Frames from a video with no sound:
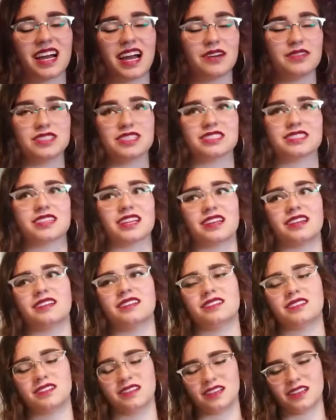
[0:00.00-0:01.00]
was an
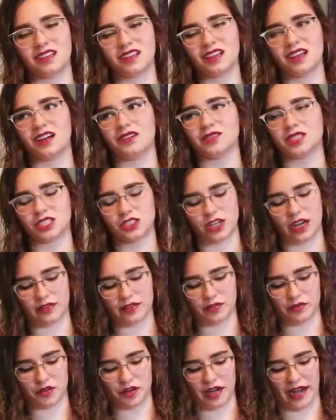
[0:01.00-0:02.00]
I was in
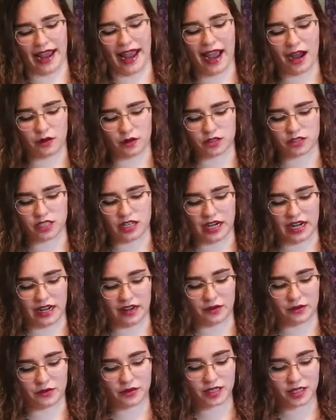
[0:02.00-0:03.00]
traffic for an hour today. I
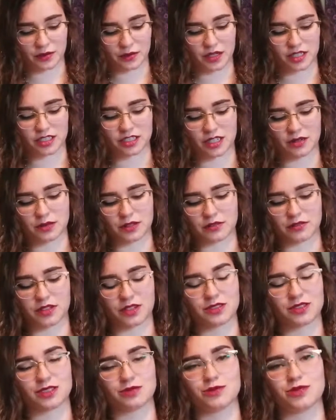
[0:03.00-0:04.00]
really wish I would have
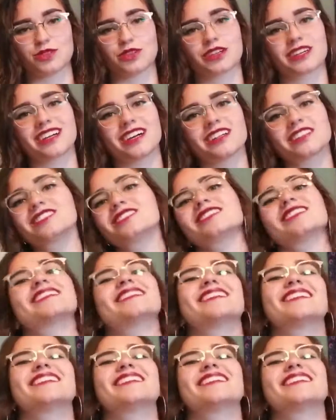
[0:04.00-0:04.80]
known some shortcuts.